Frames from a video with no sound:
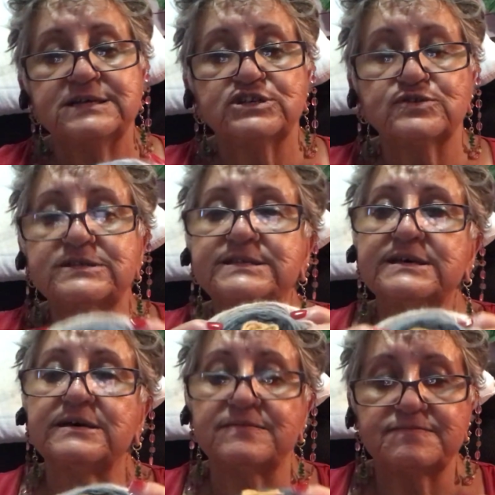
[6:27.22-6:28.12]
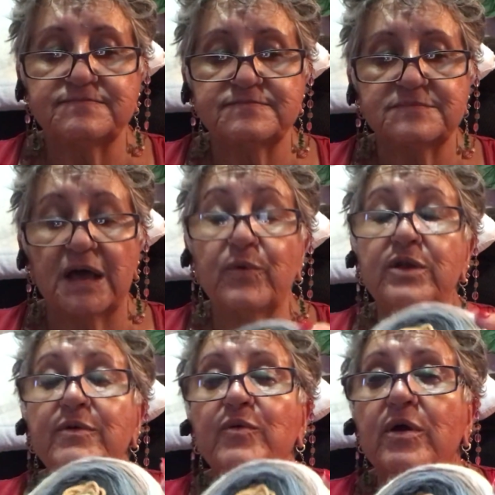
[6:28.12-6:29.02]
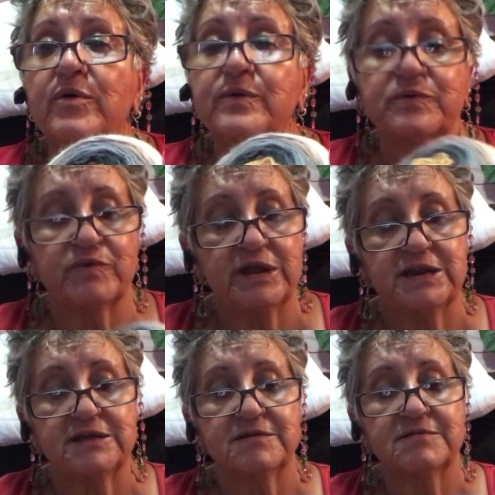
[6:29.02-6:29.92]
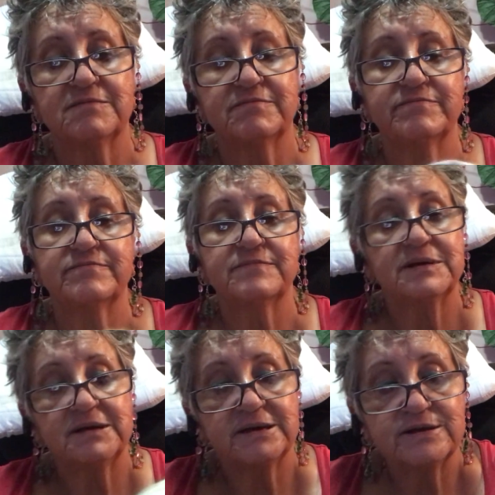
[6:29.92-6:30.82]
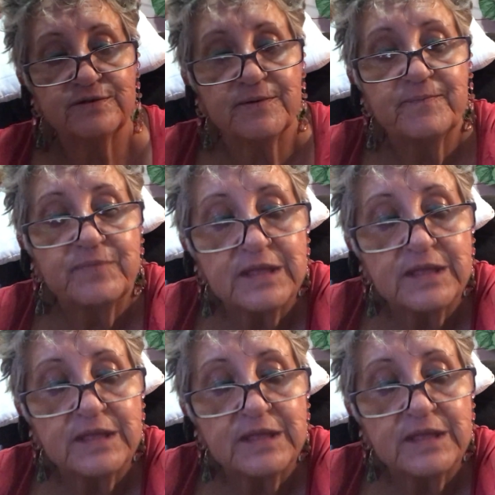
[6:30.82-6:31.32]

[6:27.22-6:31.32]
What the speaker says: So it's I wouldn't even wear it with red. I don't know.